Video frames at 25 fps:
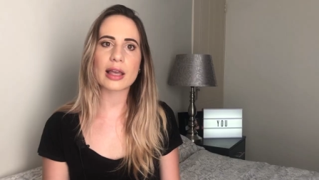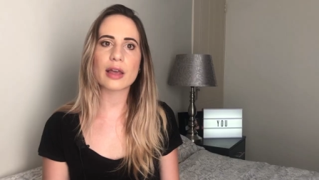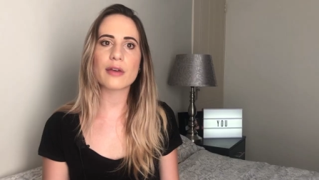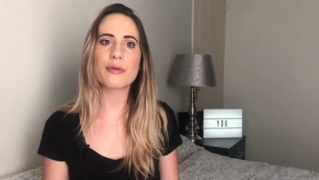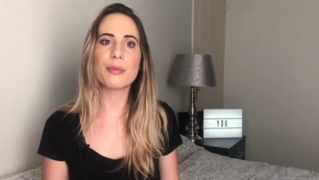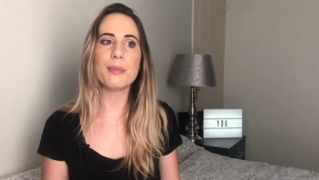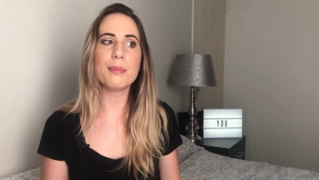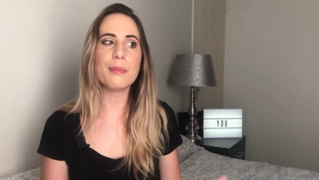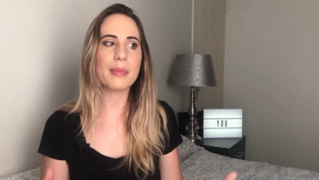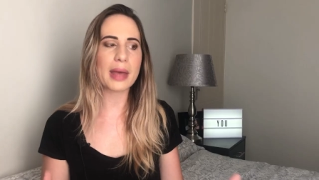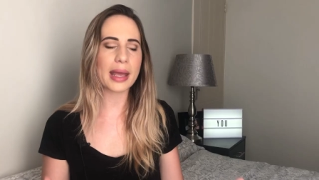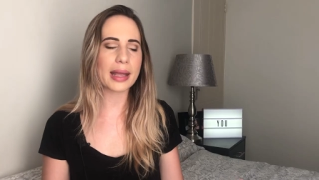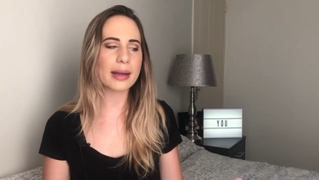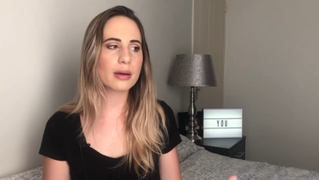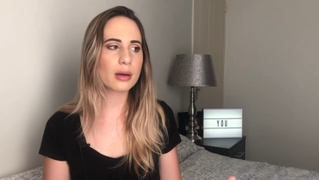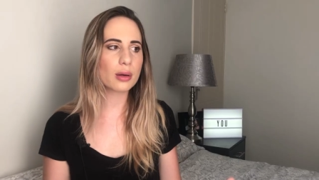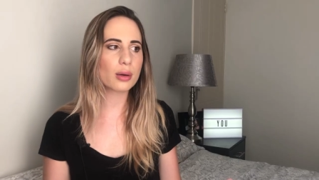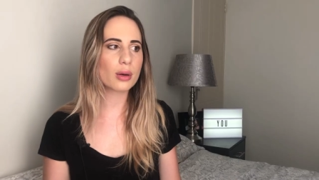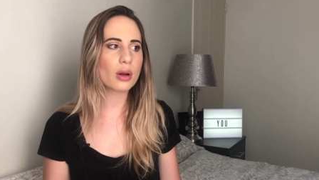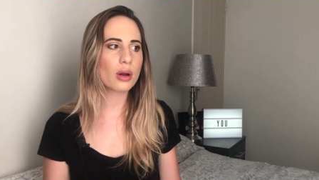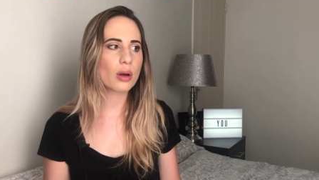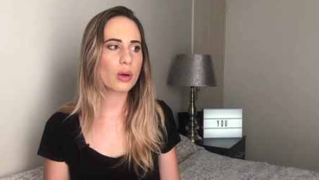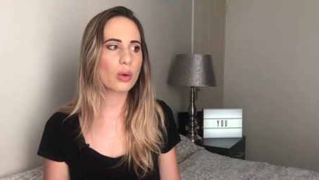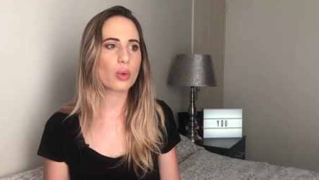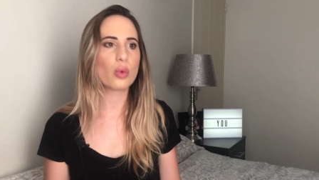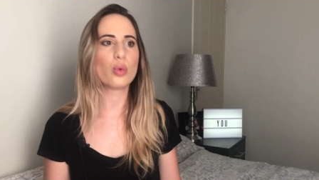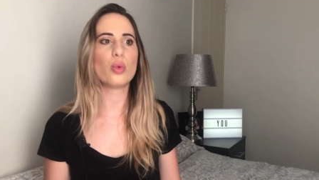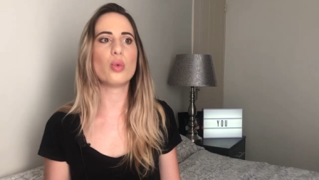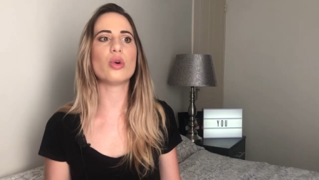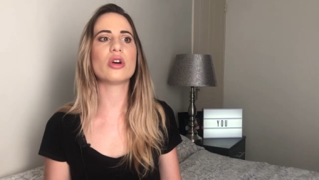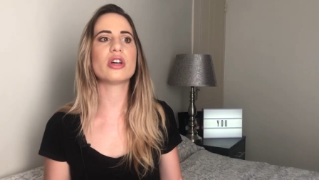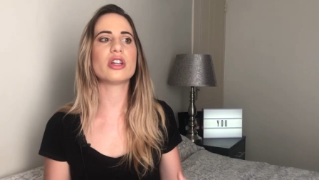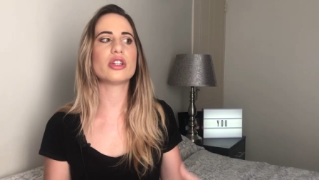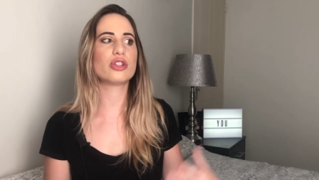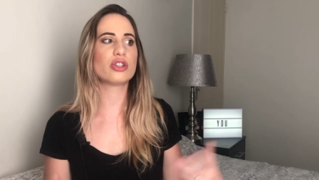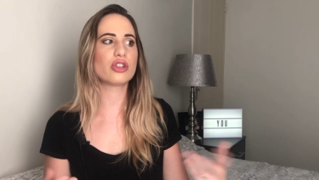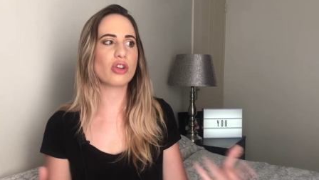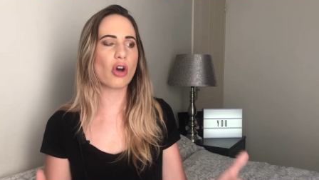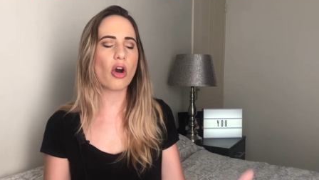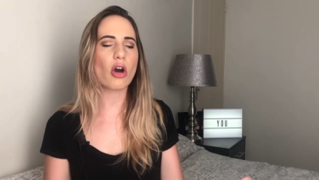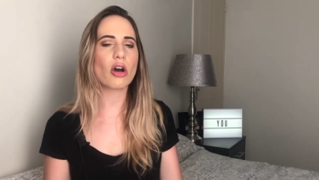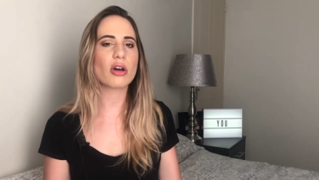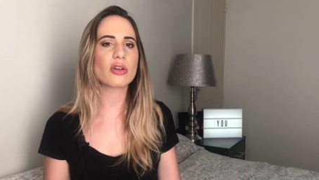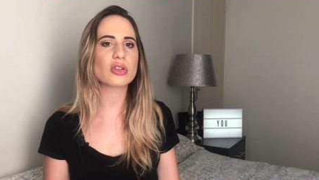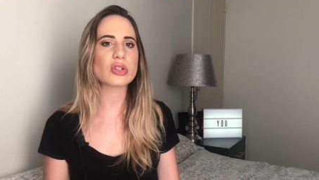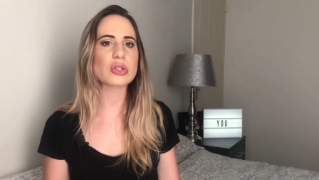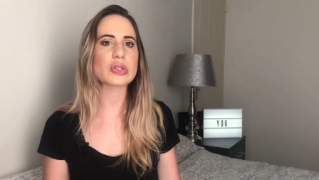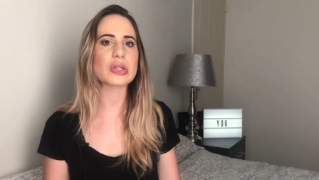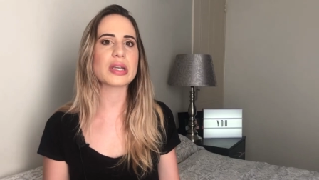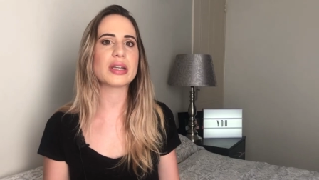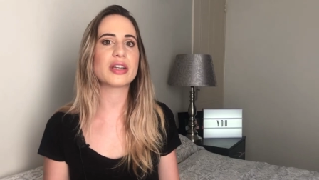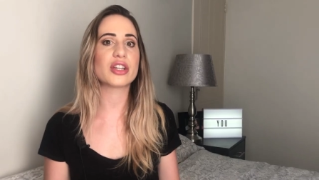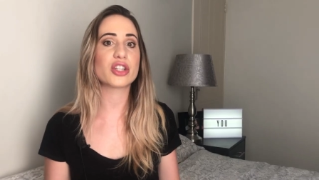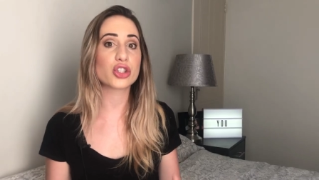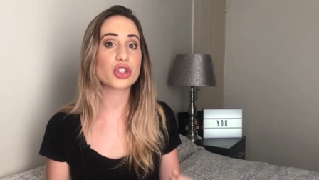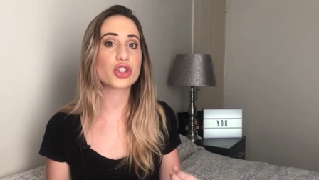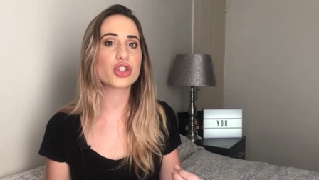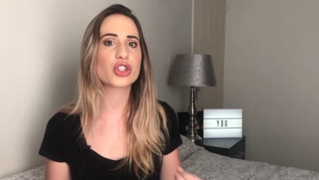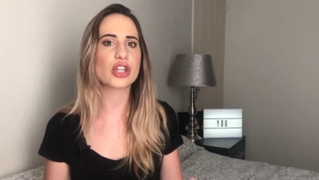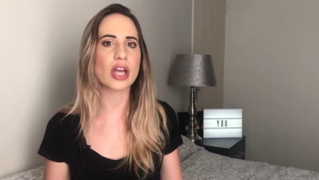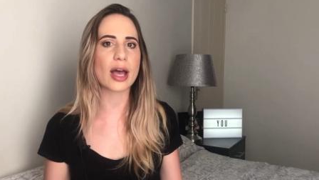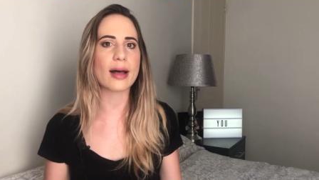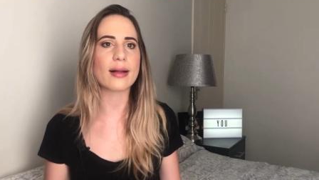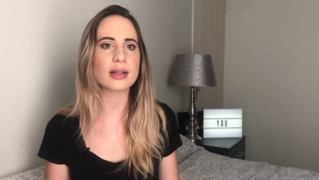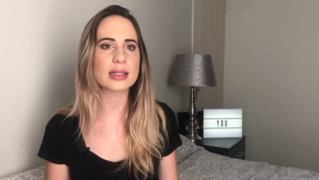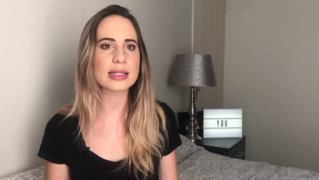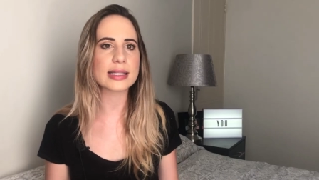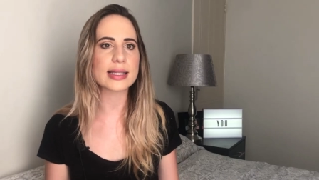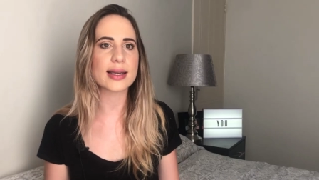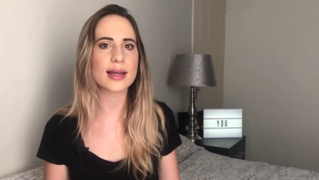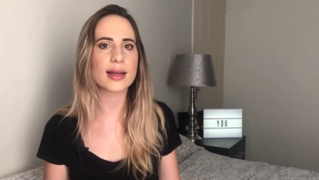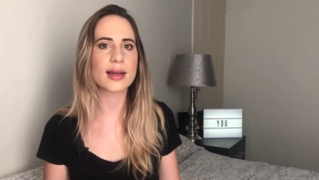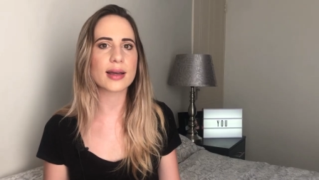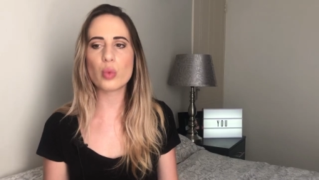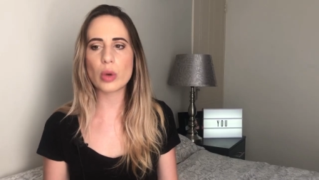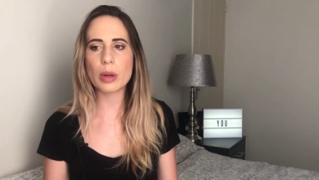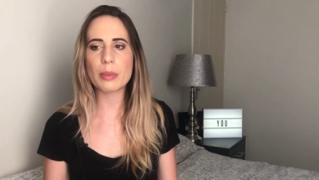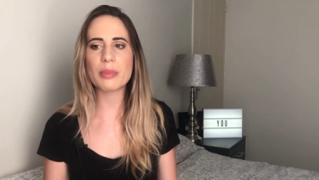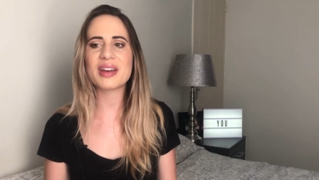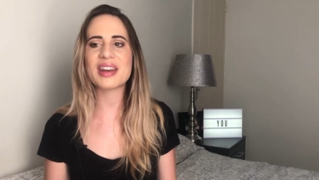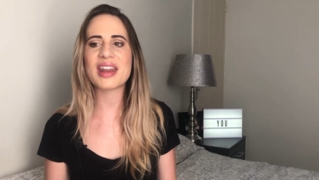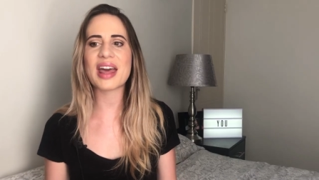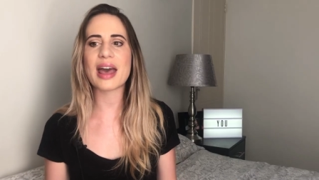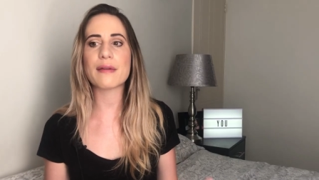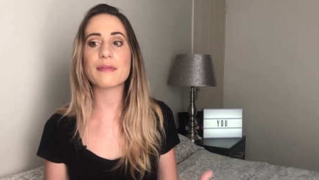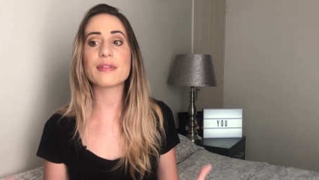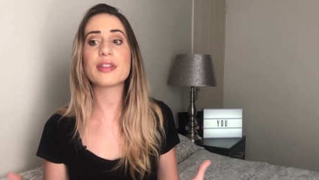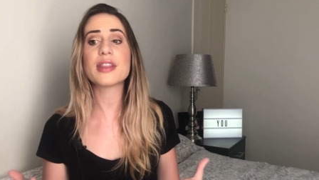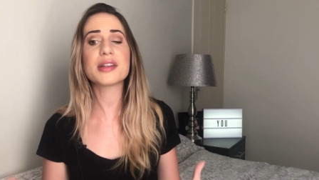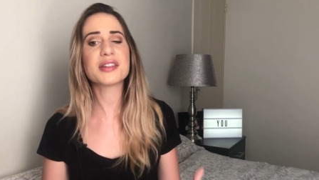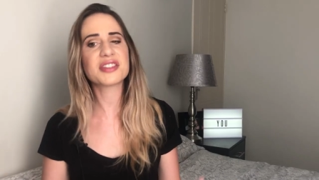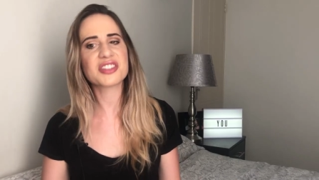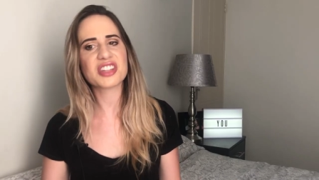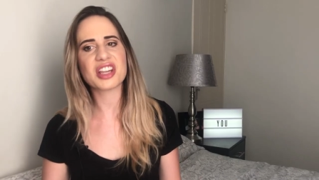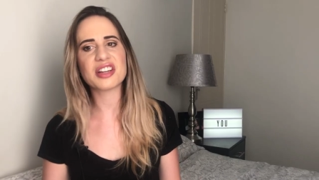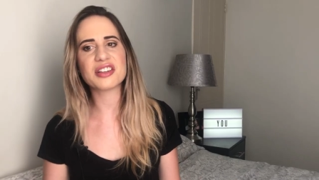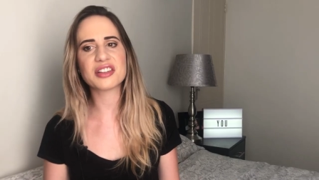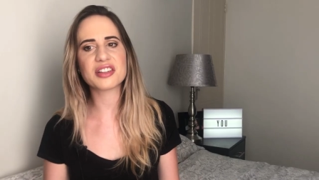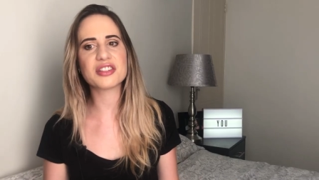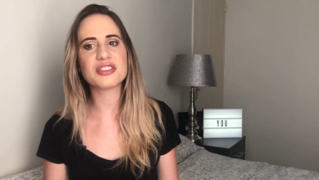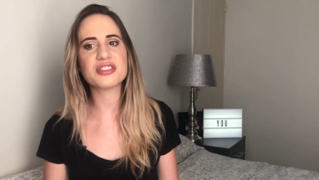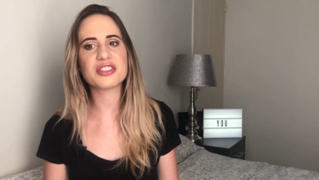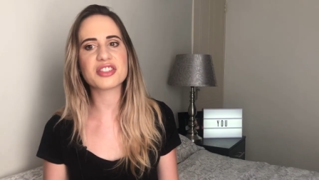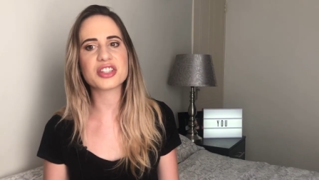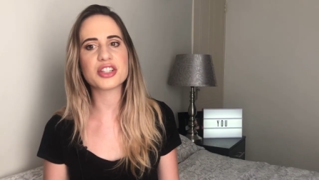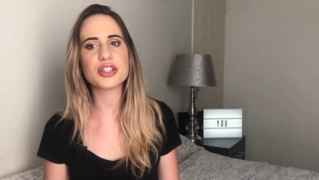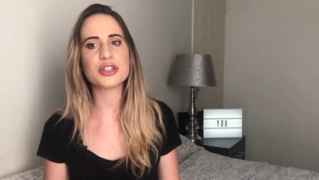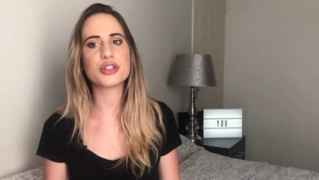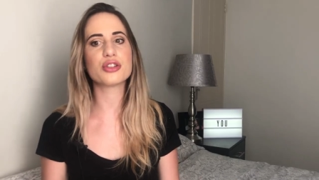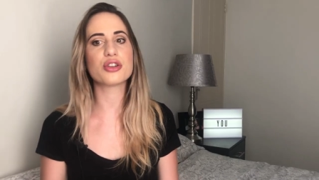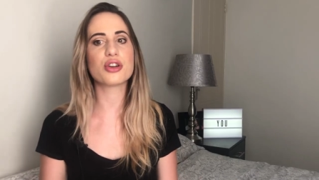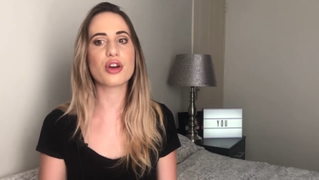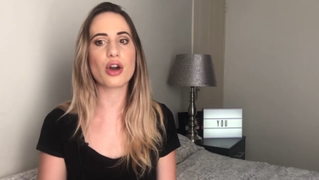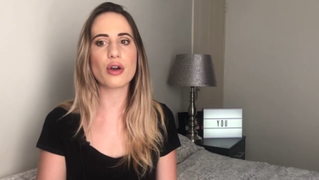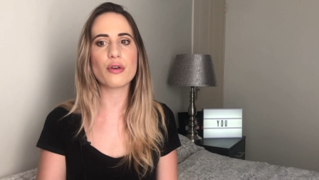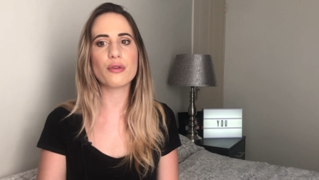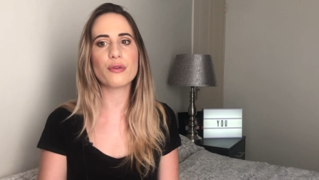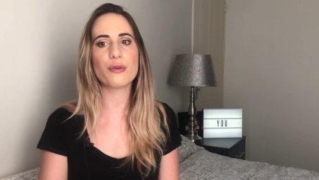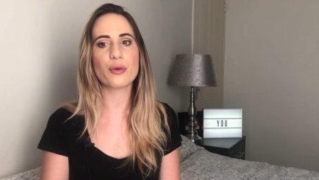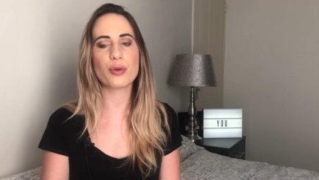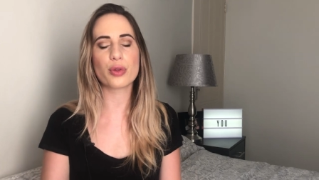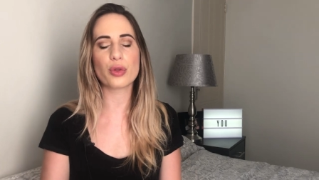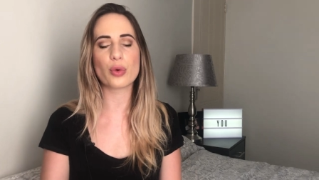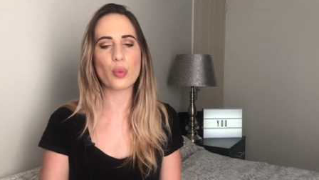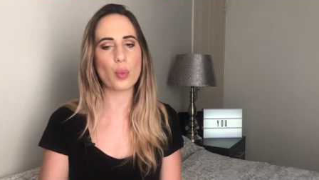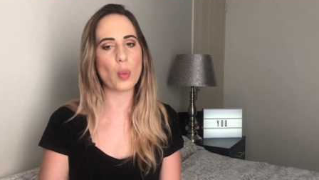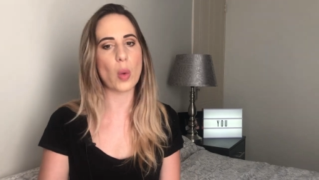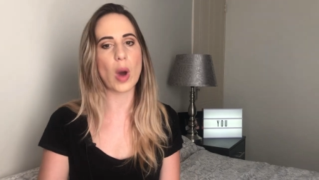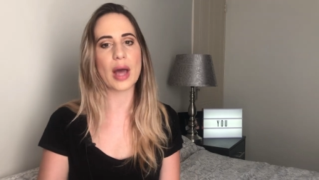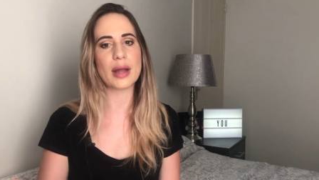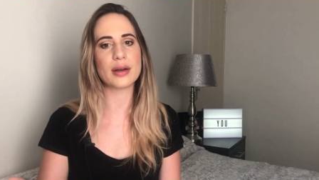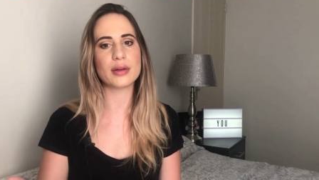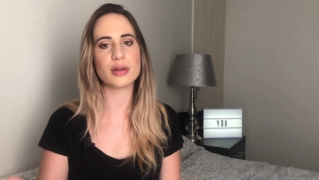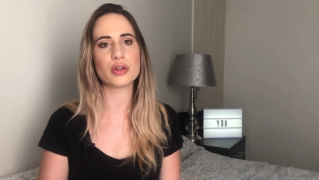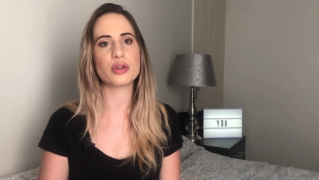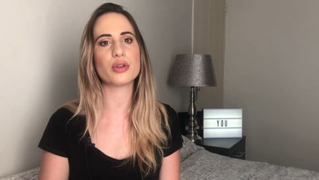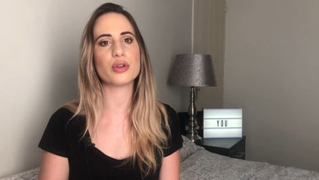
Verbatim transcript: if men were dogs in a shelter. Women have the tendency to go for the one